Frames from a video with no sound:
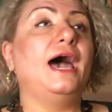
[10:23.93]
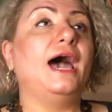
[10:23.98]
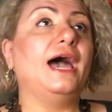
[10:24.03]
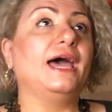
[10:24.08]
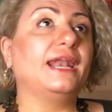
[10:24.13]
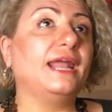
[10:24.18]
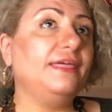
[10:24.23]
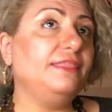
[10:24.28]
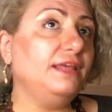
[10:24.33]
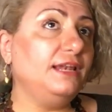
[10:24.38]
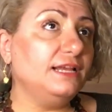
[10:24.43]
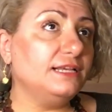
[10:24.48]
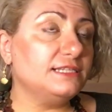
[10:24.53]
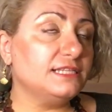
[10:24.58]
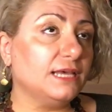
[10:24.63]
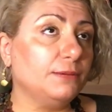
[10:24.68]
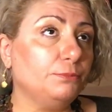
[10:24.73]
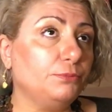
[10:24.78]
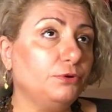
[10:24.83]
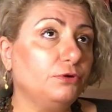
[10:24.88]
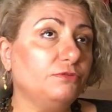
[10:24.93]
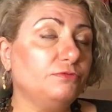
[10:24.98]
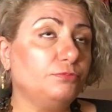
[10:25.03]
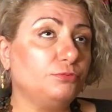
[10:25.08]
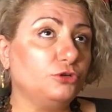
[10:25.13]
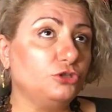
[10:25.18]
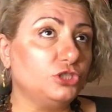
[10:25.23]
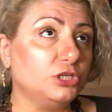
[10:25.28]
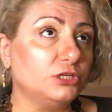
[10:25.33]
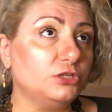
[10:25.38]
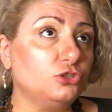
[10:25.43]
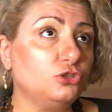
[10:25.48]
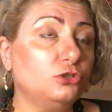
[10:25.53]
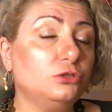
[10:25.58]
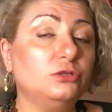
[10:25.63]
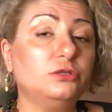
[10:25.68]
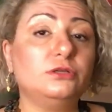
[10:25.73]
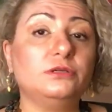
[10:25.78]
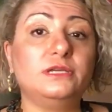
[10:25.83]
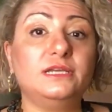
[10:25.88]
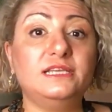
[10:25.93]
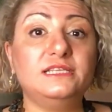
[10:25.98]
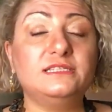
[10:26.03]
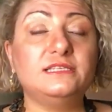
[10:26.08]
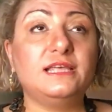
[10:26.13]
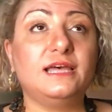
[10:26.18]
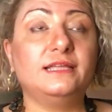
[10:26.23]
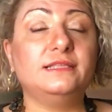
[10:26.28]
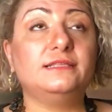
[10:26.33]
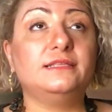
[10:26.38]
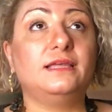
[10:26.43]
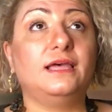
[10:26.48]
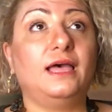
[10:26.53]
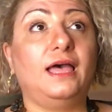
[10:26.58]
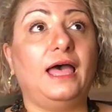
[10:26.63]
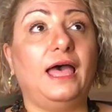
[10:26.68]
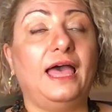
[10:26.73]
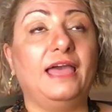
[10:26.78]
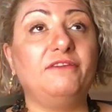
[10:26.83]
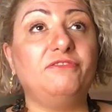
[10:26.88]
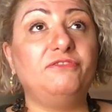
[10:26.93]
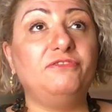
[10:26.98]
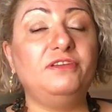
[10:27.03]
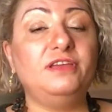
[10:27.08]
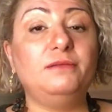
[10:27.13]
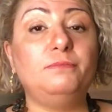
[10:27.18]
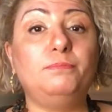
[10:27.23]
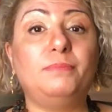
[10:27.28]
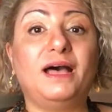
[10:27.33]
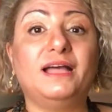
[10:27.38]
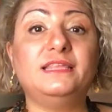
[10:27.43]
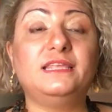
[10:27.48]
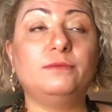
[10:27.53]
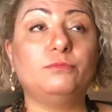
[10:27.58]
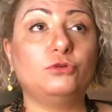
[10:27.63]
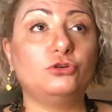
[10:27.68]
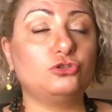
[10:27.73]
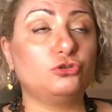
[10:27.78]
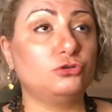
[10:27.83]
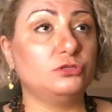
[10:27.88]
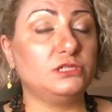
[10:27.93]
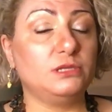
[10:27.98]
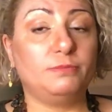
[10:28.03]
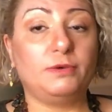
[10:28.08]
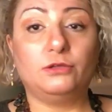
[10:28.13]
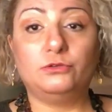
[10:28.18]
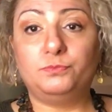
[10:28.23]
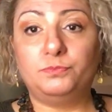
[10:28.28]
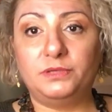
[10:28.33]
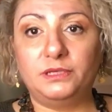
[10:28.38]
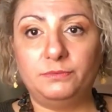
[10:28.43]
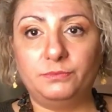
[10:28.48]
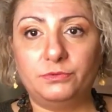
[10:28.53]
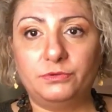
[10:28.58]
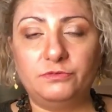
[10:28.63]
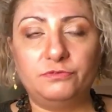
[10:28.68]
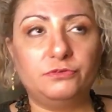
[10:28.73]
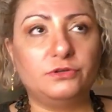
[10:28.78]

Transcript: Another example of projection is that I feel bad emotions about people.